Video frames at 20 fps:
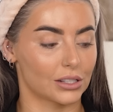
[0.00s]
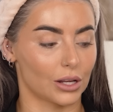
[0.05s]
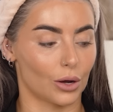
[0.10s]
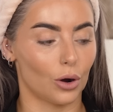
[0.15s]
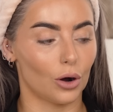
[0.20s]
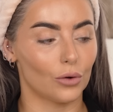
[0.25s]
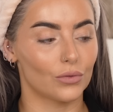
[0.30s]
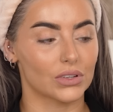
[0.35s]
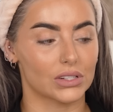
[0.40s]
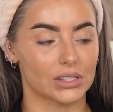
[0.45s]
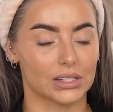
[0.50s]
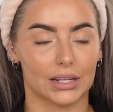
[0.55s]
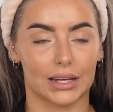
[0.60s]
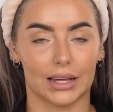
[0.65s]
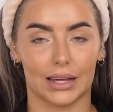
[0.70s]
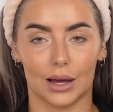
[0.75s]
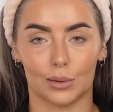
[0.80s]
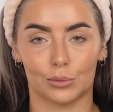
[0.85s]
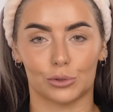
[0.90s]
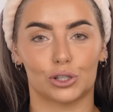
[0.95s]
So
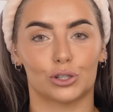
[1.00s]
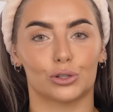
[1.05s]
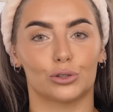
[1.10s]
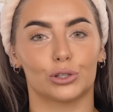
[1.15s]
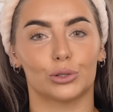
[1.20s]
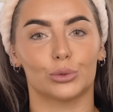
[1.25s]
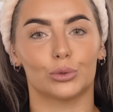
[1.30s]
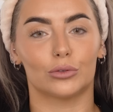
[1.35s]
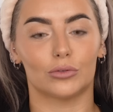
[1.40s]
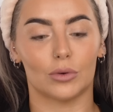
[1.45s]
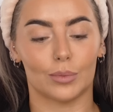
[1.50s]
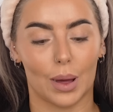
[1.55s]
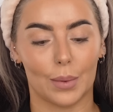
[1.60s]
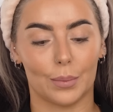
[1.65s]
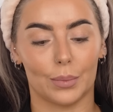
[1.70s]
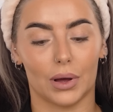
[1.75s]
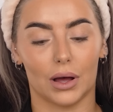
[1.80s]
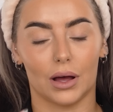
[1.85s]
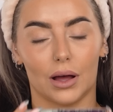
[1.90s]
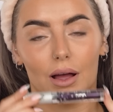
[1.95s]
obviously, I'm sure you will
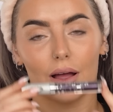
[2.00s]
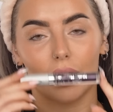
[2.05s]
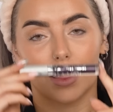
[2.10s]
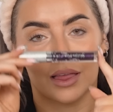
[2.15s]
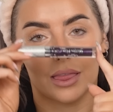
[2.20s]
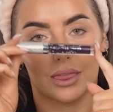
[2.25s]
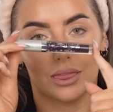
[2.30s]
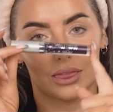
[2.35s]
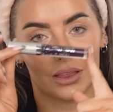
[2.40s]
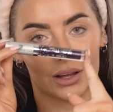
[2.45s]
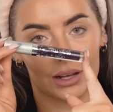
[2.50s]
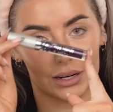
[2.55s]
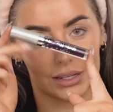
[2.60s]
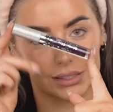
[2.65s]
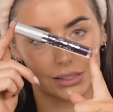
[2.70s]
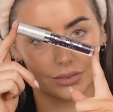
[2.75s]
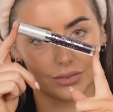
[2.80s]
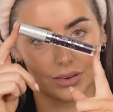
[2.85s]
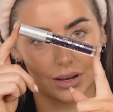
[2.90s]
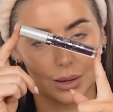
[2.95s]
remember the
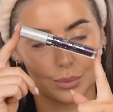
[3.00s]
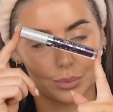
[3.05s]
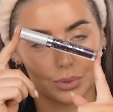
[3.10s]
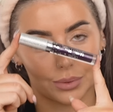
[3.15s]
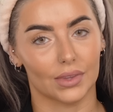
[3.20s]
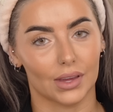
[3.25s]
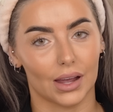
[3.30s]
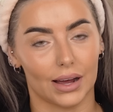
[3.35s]
Glitter Flip.